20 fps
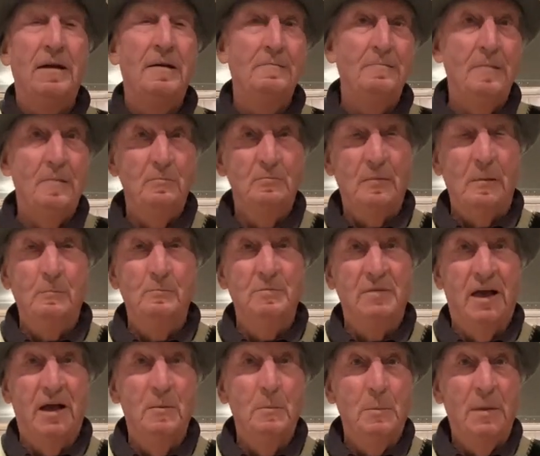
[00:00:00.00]
So it's the same
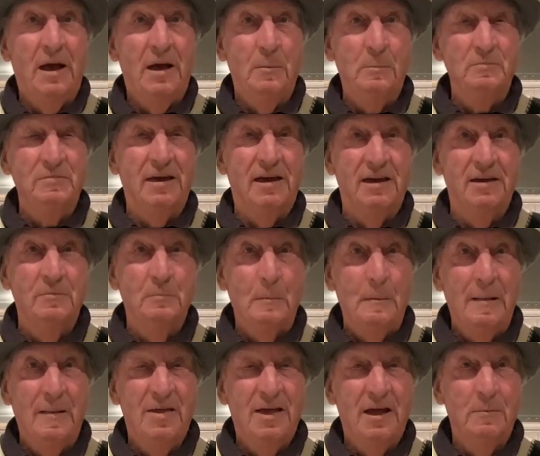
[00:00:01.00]
thing. So what he
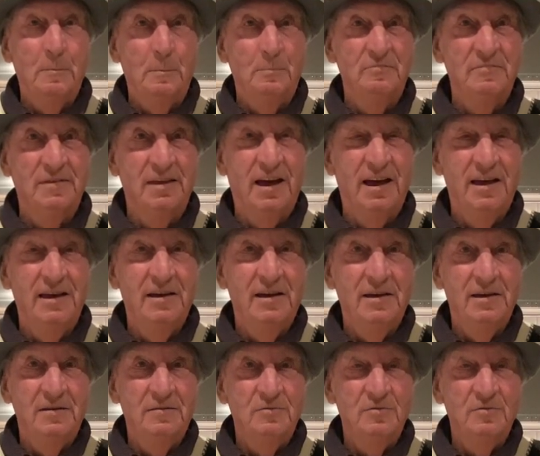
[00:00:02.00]
was trying to say